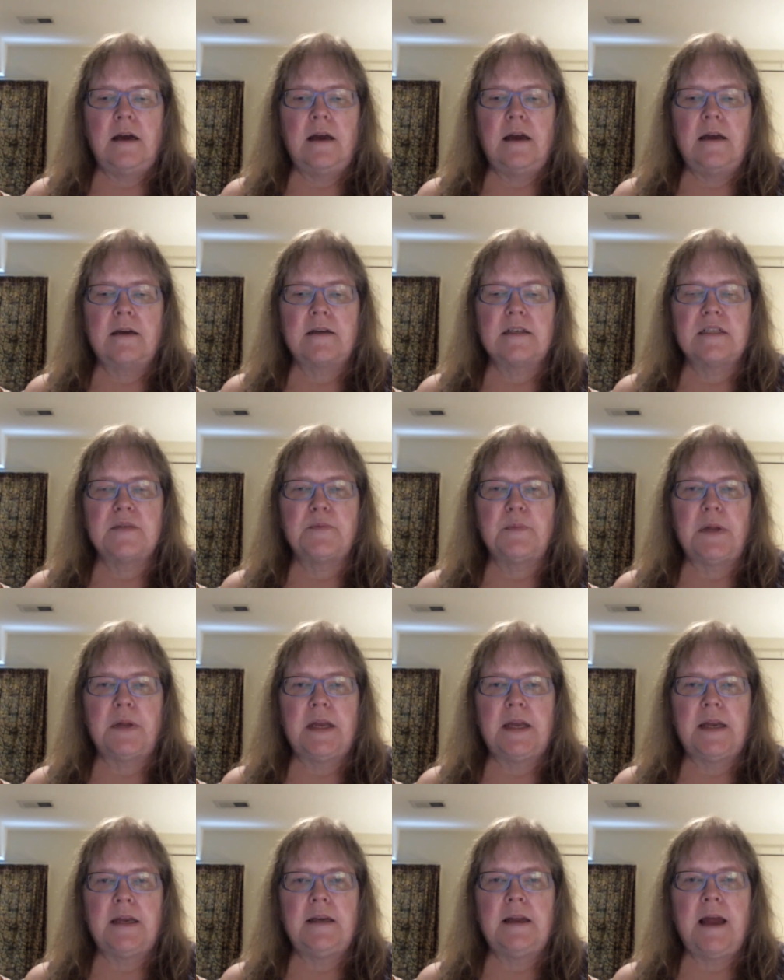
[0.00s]

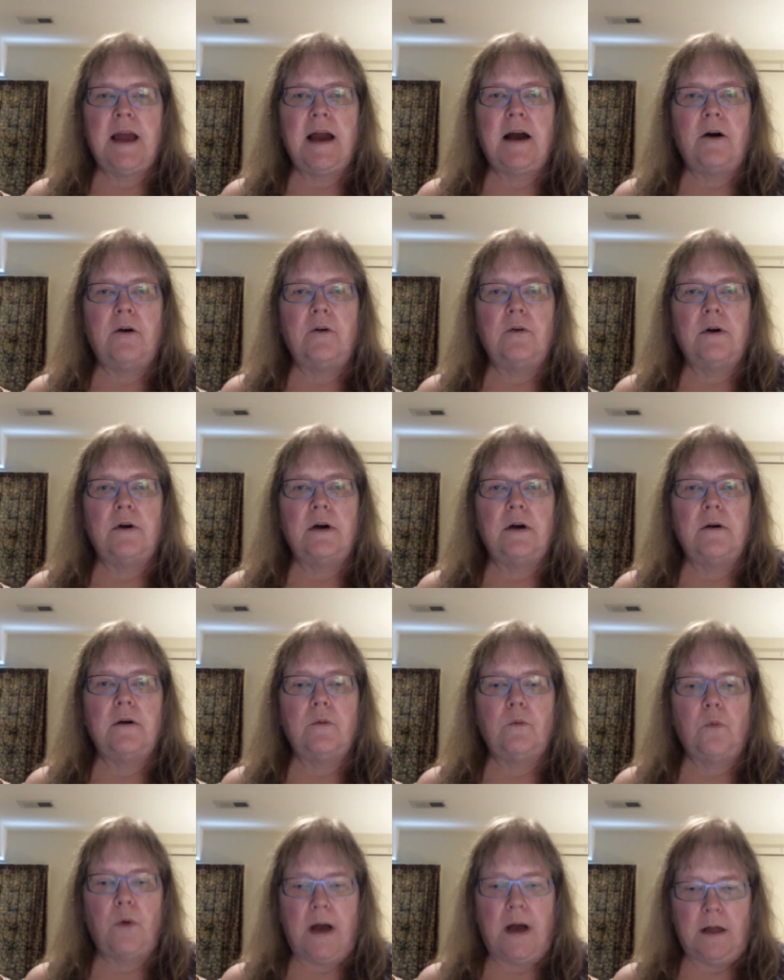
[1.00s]
explain how
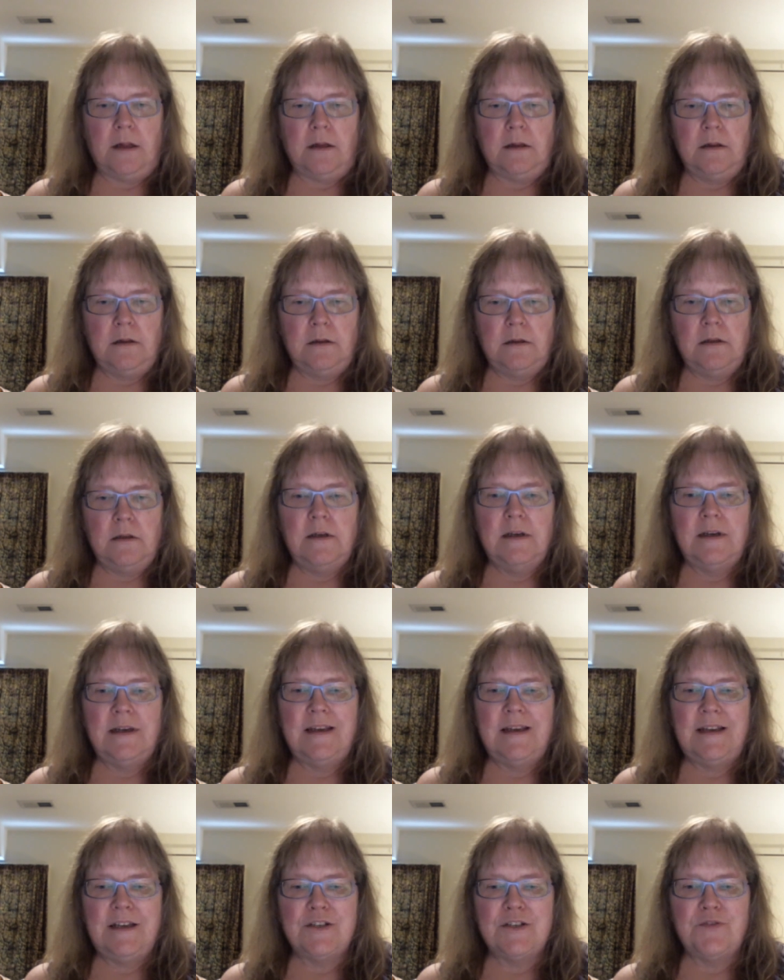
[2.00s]
well
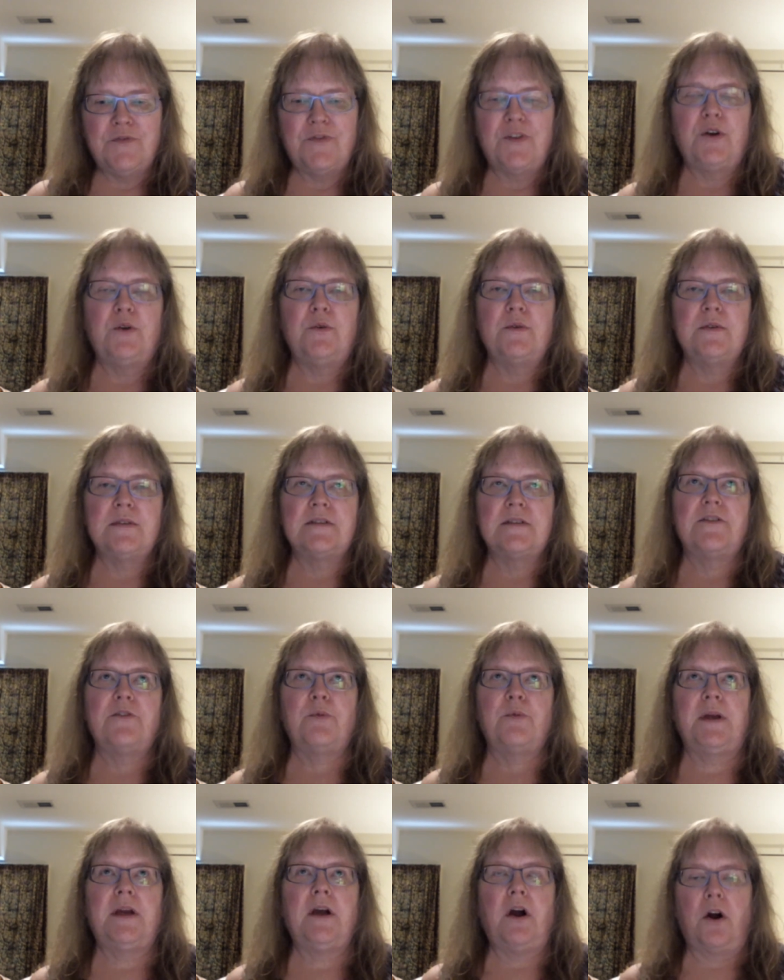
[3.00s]
each of those
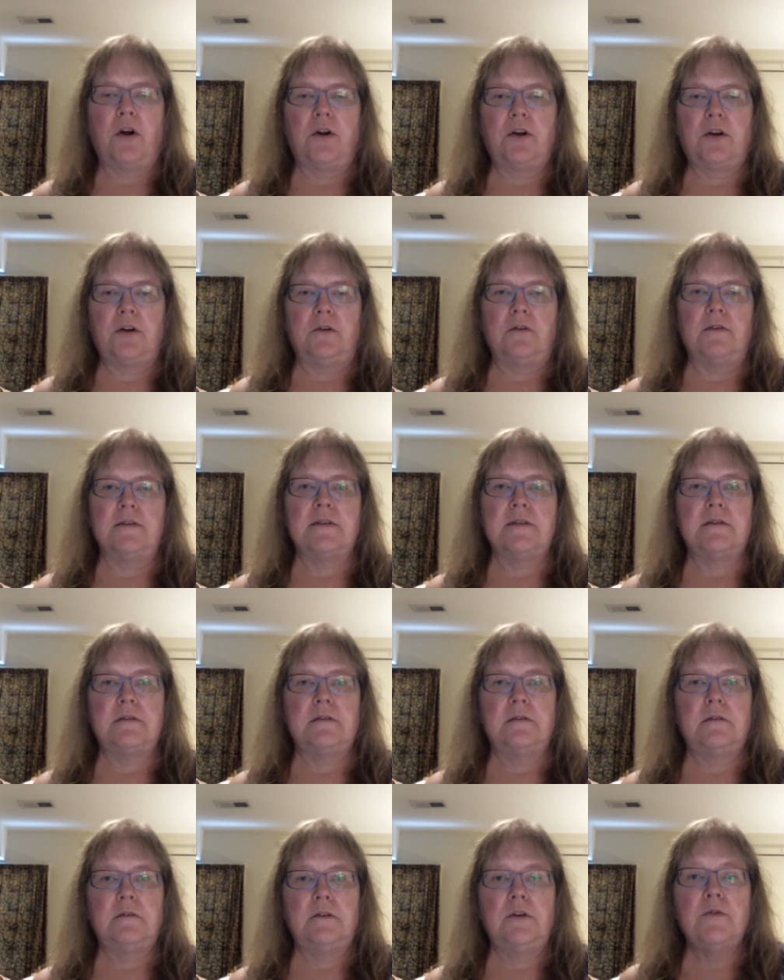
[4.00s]
three articles
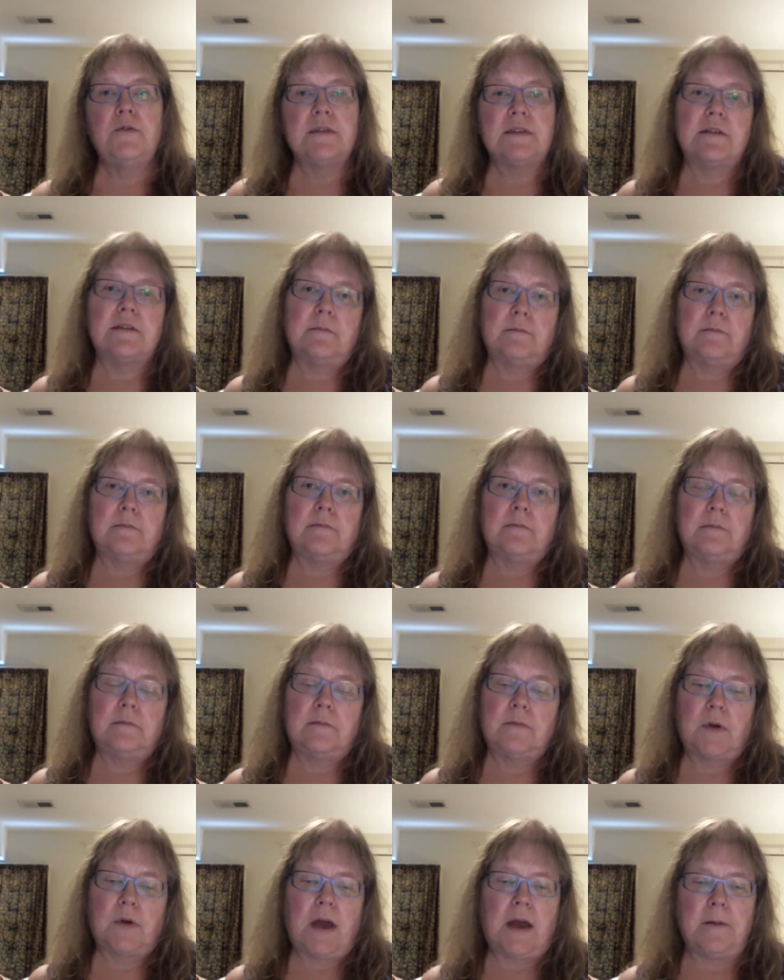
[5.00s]
uses them.
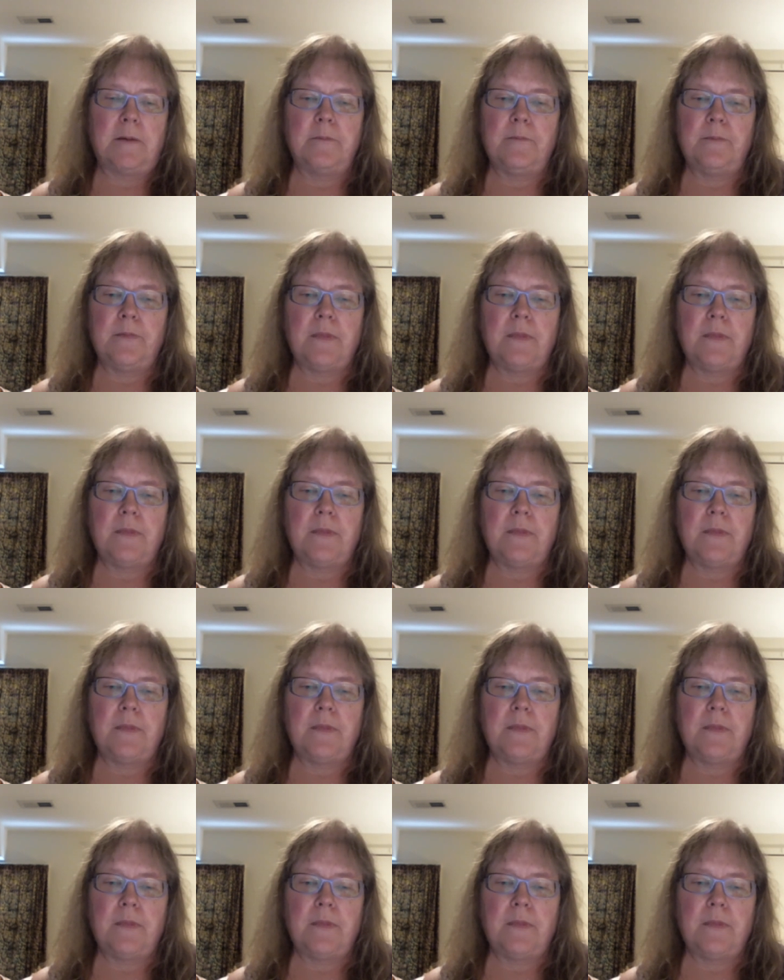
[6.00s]
Okay,